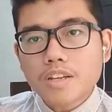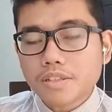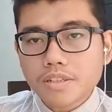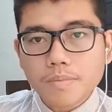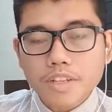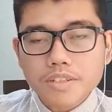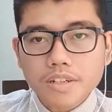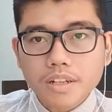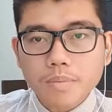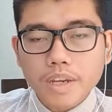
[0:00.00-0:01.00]
the
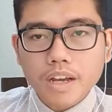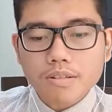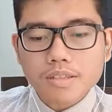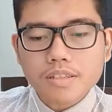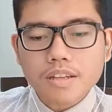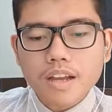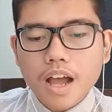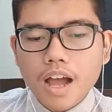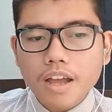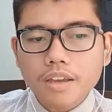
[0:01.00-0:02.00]
material because
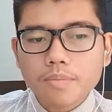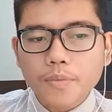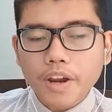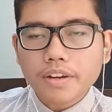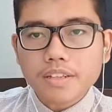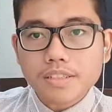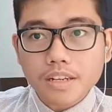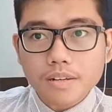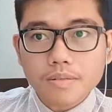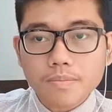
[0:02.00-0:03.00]
I practiced
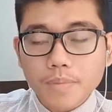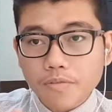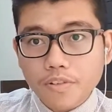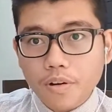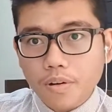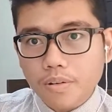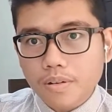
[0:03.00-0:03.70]
it before.